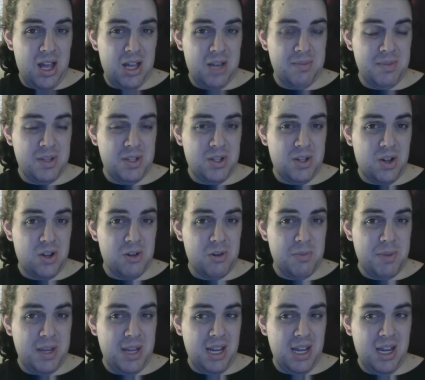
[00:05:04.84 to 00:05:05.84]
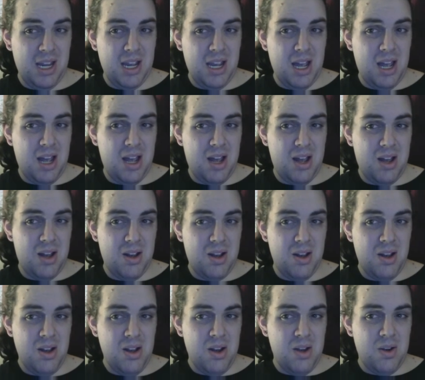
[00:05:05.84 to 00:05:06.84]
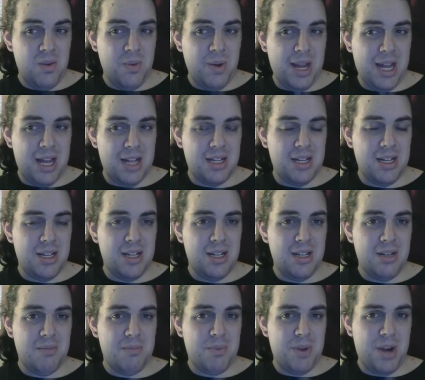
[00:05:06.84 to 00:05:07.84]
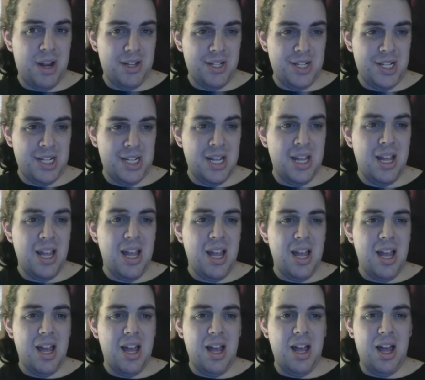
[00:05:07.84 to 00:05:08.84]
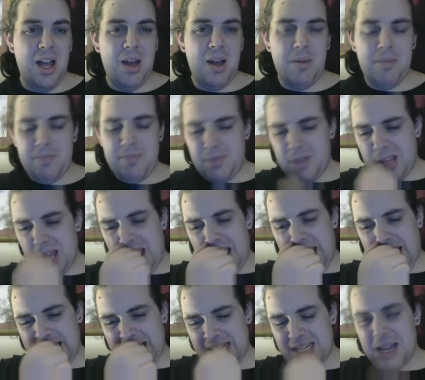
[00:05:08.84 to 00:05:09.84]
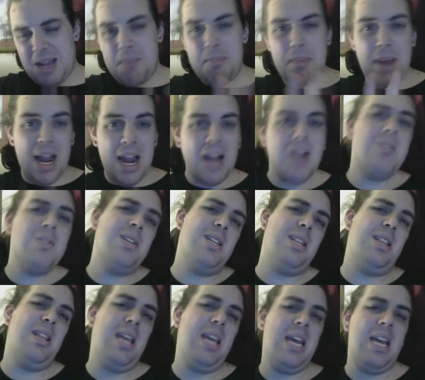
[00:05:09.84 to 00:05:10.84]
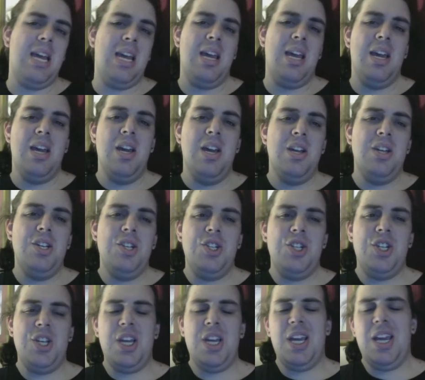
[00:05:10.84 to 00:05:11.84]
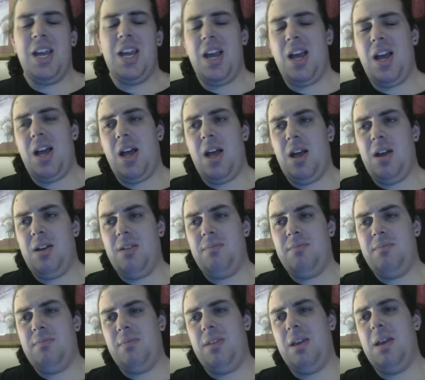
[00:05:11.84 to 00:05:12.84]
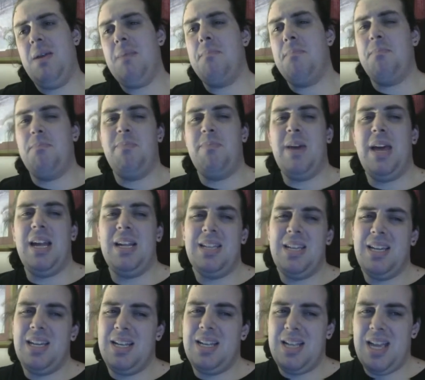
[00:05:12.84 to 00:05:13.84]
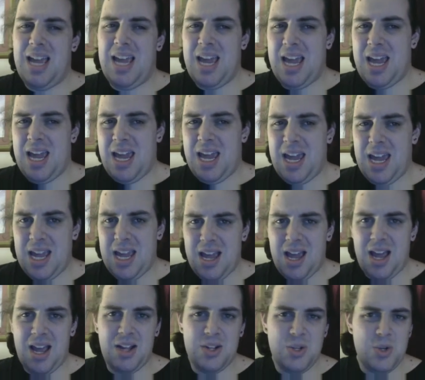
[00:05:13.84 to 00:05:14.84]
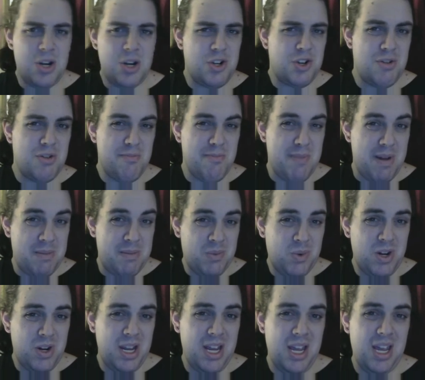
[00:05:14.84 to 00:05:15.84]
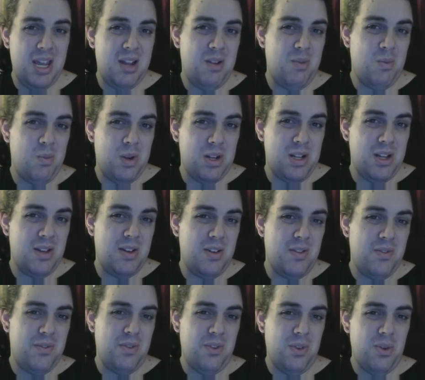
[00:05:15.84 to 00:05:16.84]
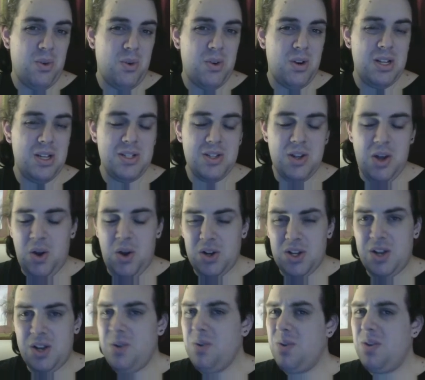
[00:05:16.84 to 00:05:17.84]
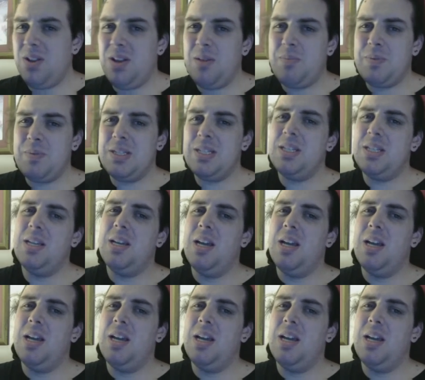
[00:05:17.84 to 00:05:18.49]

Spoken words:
His daughter being Brianna Pratchett. And apparently she embedded a treasured memory in one of Laura's audio clips.